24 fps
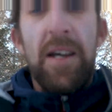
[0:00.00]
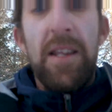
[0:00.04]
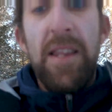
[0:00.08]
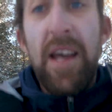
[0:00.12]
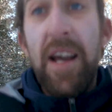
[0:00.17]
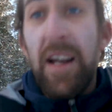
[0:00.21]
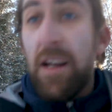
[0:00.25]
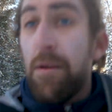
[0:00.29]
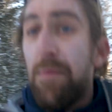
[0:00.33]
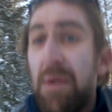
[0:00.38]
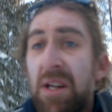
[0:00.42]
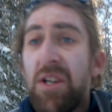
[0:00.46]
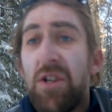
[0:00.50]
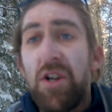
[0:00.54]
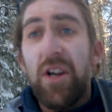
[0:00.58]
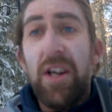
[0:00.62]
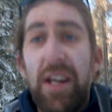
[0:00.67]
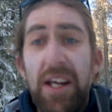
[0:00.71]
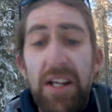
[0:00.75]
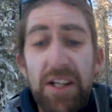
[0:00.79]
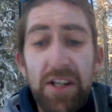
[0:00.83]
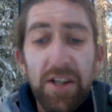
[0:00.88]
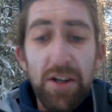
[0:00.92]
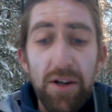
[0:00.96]
And that can be
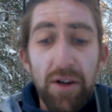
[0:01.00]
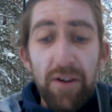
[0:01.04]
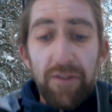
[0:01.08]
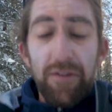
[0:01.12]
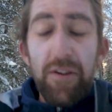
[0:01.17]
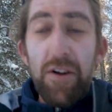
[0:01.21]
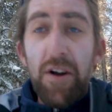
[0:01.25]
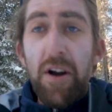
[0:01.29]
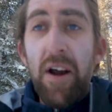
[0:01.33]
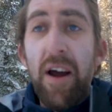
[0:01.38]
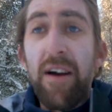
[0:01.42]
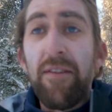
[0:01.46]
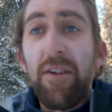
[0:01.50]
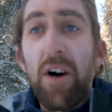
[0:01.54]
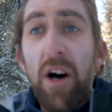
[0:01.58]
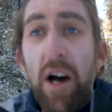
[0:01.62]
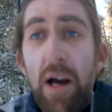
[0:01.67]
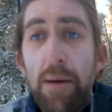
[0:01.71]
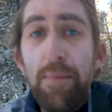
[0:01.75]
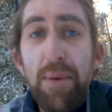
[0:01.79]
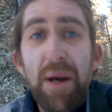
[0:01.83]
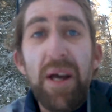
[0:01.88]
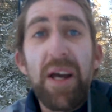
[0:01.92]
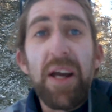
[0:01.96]
tricky too if you don't have a
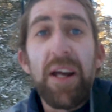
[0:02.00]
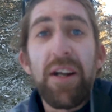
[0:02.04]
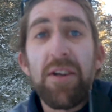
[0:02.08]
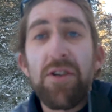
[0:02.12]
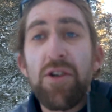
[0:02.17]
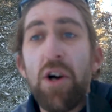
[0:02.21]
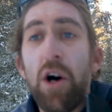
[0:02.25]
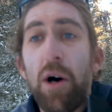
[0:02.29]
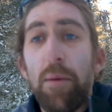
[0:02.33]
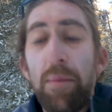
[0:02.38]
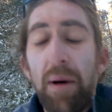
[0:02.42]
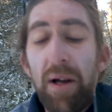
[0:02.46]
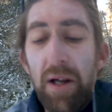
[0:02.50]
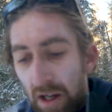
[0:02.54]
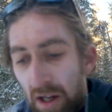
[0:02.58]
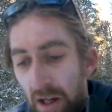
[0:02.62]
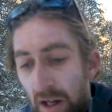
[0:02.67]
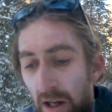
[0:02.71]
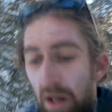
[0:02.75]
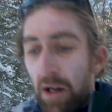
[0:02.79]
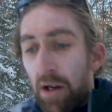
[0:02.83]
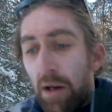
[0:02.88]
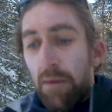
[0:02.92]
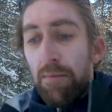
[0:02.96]
high-paying job.
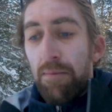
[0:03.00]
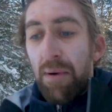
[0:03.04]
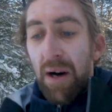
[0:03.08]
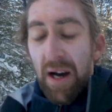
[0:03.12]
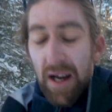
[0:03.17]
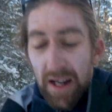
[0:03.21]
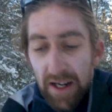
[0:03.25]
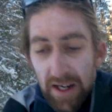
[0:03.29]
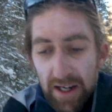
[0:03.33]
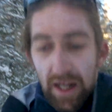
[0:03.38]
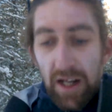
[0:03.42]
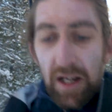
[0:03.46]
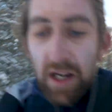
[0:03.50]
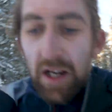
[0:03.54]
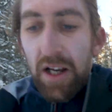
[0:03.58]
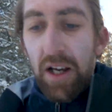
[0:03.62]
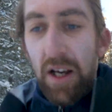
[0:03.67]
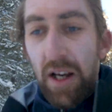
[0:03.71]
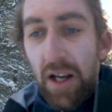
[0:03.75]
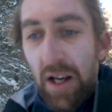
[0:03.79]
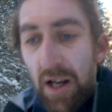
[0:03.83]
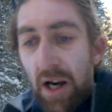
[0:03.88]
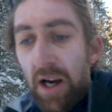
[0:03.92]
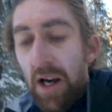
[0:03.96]
But
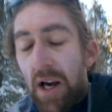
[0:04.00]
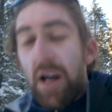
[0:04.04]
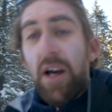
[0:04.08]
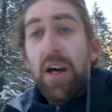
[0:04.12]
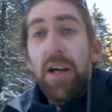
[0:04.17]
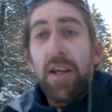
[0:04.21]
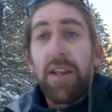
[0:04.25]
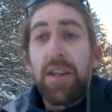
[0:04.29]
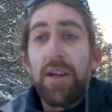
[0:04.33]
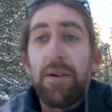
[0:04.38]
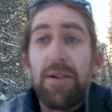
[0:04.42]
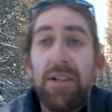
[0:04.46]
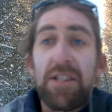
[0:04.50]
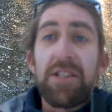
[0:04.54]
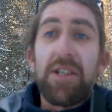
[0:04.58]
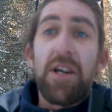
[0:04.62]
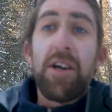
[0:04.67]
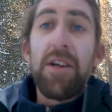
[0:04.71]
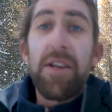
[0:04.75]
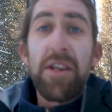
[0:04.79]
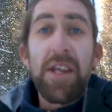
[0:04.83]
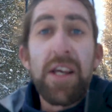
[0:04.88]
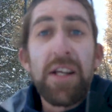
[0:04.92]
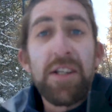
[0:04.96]
there are
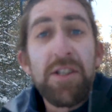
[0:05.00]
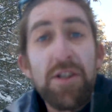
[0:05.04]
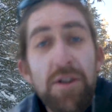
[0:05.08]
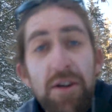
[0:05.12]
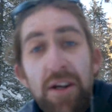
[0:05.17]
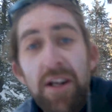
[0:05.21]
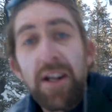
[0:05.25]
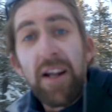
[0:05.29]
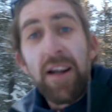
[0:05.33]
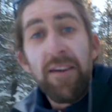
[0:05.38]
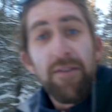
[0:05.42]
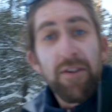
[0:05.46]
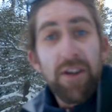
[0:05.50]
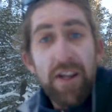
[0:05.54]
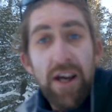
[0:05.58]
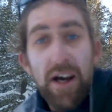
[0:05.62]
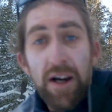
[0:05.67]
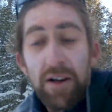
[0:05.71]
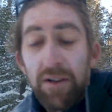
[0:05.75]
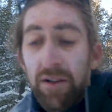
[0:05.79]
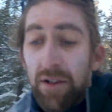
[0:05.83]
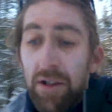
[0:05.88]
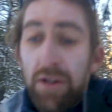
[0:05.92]
certain things you can live without.